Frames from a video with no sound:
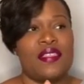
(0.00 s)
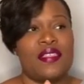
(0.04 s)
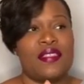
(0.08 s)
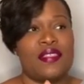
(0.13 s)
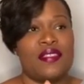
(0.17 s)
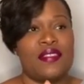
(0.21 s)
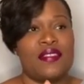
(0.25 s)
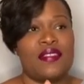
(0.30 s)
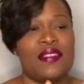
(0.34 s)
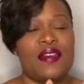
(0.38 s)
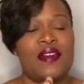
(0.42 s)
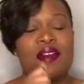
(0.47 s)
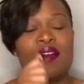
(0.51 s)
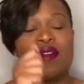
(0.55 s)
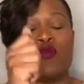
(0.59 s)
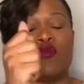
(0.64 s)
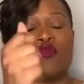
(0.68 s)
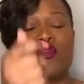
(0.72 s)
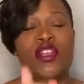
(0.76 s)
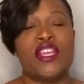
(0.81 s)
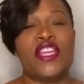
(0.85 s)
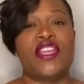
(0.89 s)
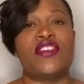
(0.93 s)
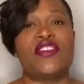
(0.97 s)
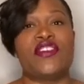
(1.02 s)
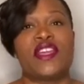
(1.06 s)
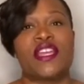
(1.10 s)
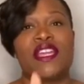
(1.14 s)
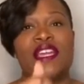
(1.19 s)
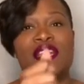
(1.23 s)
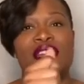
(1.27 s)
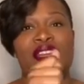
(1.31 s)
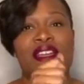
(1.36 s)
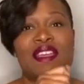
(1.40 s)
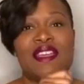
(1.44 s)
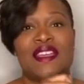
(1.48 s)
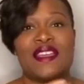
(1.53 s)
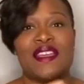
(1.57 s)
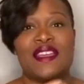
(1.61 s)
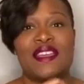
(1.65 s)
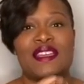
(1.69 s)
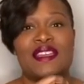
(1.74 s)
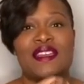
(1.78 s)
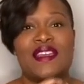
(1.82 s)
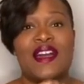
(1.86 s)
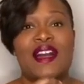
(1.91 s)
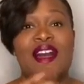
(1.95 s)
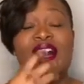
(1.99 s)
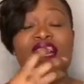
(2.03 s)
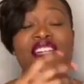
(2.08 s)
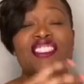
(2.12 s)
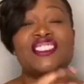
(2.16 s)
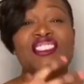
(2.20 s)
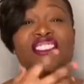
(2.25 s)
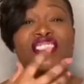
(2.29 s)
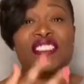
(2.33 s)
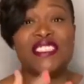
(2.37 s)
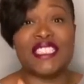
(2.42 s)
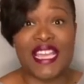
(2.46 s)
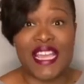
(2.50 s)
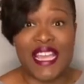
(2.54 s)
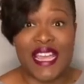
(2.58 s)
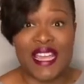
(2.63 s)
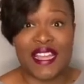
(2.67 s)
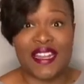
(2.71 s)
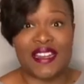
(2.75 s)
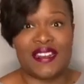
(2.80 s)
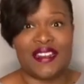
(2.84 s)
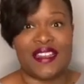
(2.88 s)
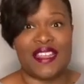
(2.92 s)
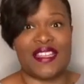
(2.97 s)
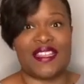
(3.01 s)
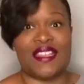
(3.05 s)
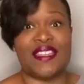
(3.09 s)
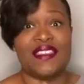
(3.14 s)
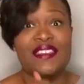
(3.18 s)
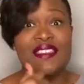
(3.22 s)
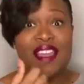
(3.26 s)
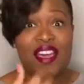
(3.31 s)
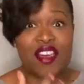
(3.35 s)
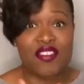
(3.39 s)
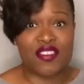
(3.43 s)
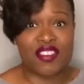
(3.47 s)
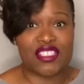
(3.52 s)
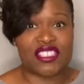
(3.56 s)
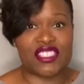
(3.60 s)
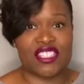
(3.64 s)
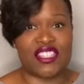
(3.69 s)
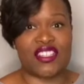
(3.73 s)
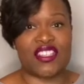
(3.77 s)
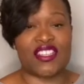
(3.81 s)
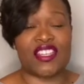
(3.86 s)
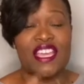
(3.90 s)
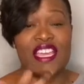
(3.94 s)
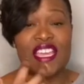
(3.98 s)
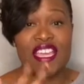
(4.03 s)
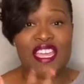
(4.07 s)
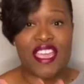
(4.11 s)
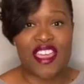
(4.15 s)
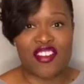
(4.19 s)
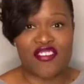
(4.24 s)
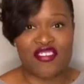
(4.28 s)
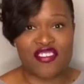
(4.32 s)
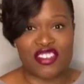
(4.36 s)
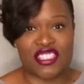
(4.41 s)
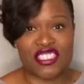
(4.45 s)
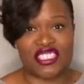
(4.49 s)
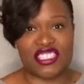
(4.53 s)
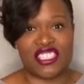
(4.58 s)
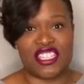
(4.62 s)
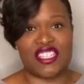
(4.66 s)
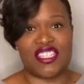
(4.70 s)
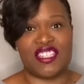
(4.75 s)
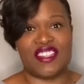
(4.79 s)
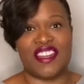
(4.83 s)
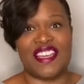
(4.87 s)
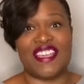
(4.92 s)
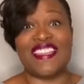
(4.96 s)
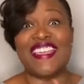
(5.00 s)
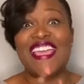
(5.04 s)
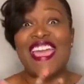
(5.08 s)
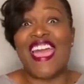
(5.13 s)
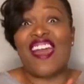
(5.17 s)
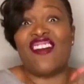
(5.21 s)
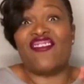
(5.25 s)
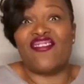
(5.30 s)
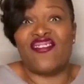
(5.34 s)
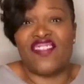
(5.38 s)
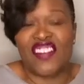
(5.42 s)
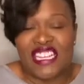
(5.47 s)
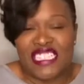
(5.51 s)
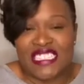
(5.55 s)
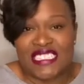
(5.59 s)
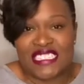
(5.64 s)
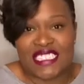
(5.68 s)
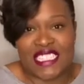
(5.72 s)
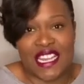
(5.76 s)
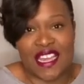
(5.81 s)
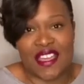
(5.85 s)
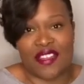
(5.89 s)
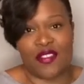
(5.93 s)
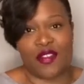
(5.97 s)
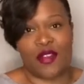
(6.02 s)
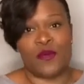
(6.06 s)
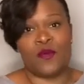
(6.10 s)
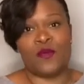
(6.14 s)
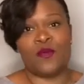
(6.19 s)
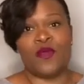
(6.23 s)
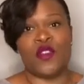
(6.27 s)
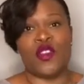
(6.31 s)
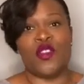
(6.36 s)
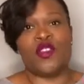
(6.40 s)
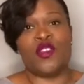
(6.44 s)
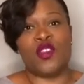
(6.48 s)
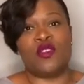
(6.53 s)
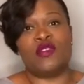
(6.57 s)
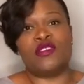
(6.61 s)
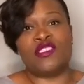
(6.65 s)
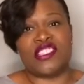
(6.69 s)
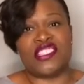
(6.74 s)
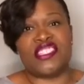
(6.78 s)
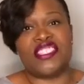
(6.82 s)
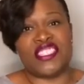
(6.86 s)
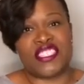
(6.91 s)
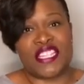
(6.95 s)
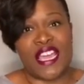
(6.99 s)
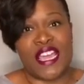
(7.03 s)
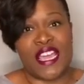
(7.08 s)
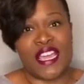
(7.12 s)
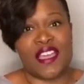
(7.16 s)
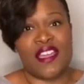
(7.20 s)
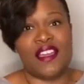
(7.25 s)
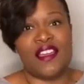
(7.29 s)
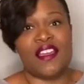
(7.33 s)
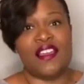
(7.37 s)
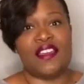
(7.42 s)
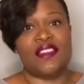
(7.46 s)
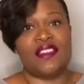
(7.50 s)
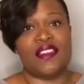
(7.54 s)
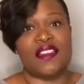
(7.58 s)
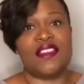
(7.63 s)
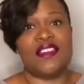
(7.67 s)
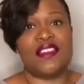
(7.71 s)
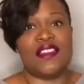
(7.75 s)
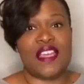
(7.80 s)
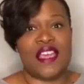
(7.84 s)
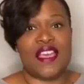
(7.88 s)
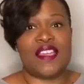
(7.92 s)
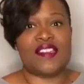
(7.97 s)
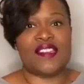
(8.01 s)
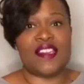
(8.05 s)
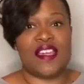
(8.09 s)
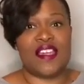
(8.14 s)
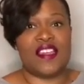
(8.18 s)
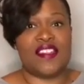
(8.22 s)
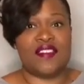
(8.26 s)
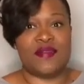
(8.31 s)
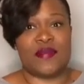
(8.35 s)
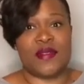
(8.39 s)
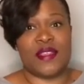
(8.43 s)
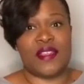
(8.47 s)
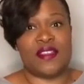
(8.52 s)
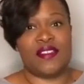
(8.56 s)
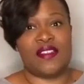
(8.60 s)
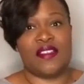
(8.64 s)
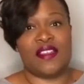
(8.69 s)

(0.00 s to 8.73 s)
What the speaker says: the reader can understand, that they love each other, they care for each other, and they have fun together. You don't just say London has a husband